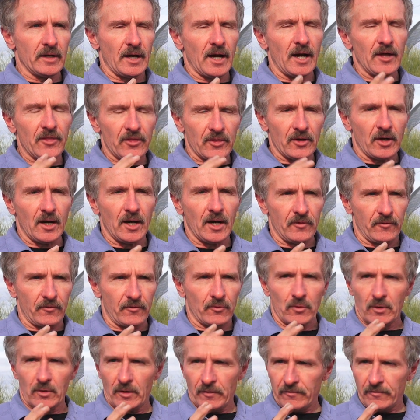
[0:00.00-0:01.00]
I thought,
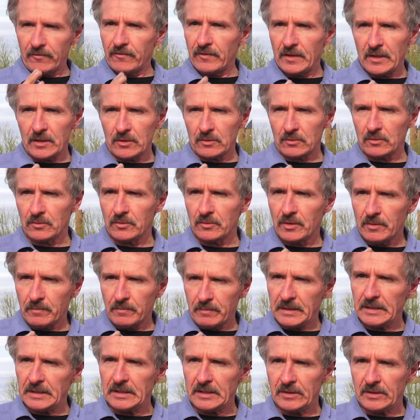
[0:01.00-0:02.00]
for a field
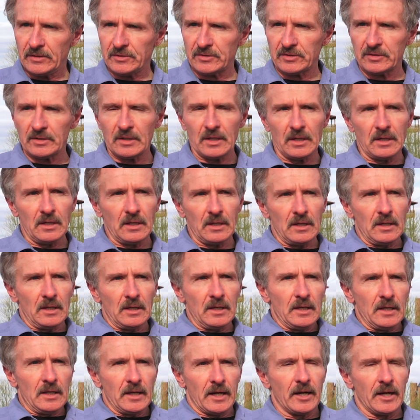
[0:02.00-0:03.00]
piece.
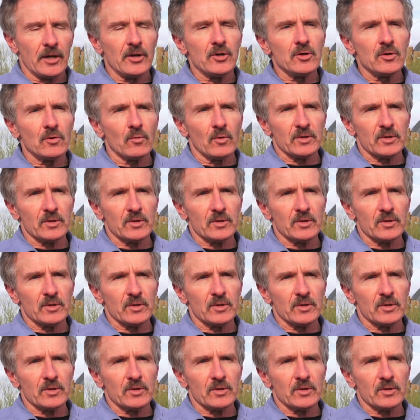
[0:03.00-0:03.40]
And I knew it